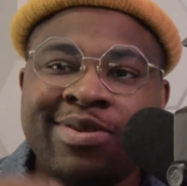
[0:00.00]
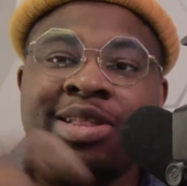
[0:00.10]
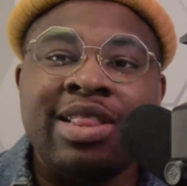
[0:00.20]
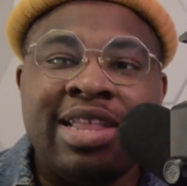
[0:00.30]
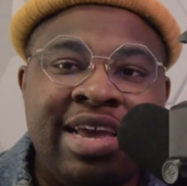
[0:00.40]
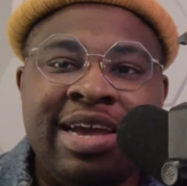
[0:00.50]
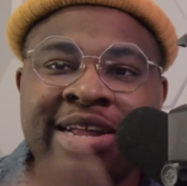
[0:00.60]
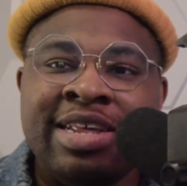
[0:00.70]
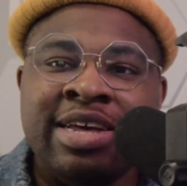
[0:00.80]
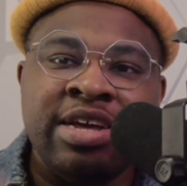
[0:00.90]
the
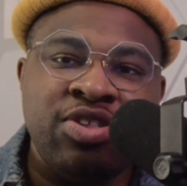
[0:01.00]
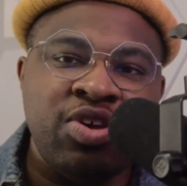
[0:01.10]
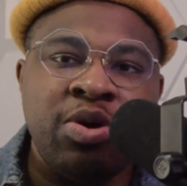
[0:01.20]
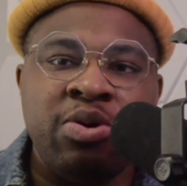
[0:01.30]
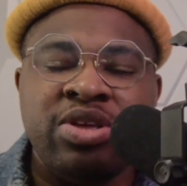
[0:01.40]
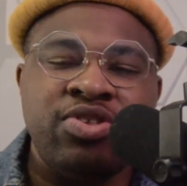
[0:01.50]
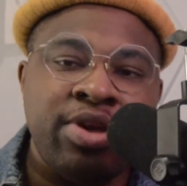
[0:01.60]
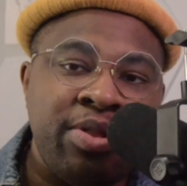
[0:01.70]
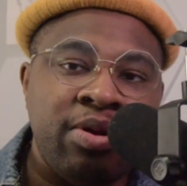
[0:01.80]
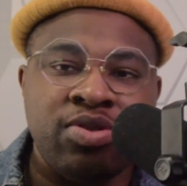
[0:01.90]
lead tone and
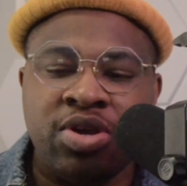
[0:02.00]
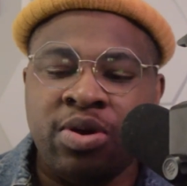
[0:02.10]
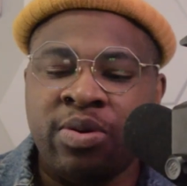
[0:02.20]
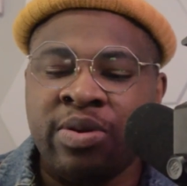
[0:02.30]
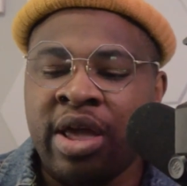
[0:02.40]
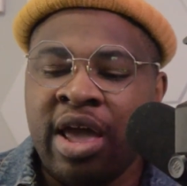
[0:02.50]
solo tone,